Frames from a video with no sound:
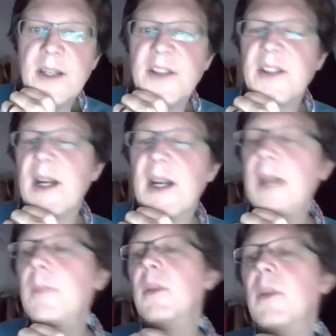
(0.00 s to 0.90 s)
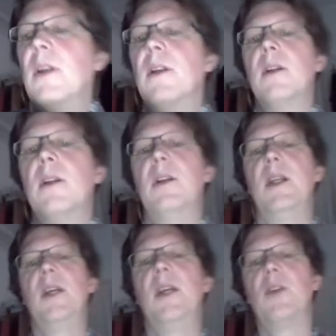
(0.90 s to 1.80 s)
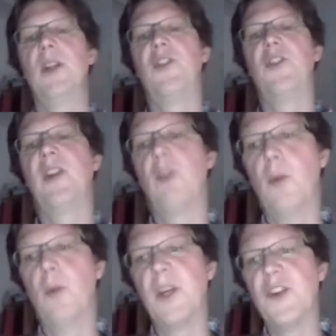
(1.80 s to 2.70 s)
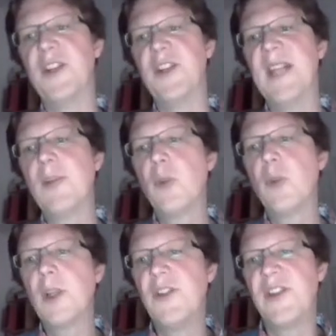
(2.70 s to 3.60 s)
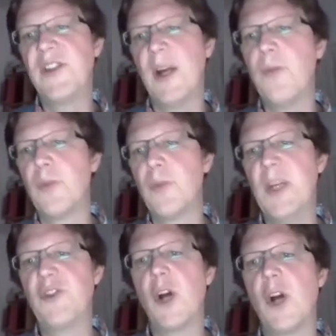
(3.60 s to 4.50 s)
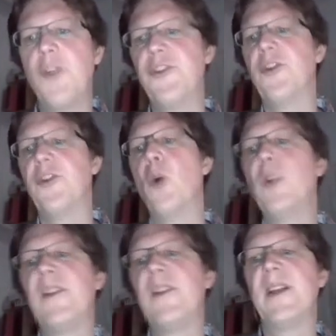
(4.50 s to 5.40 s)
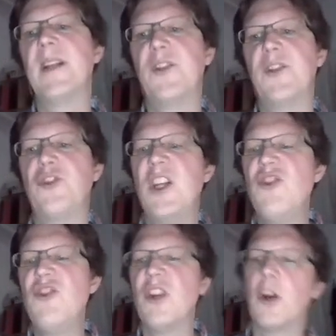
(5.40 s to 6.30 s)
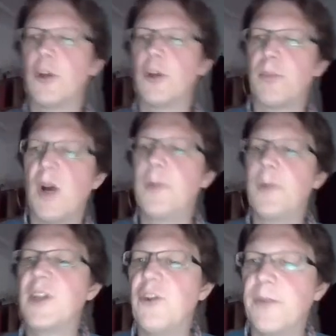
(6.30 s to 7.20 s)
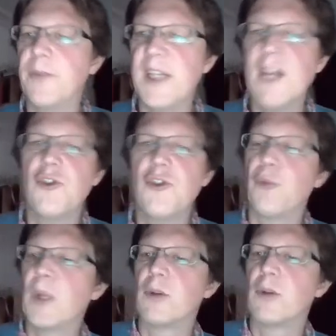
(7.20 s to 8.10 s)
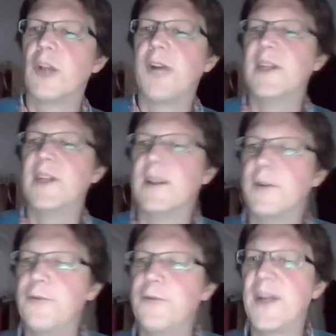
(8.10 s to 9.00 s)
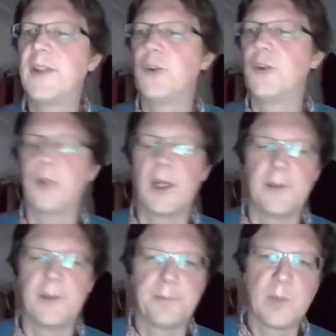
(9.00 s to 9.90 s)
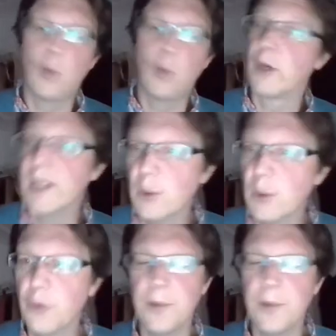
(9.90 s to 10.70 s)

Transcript: Time here is 0 because the network itself remains constant. The only thing that's changing are the properties of the agents, whether or not they are infected or not, or healed.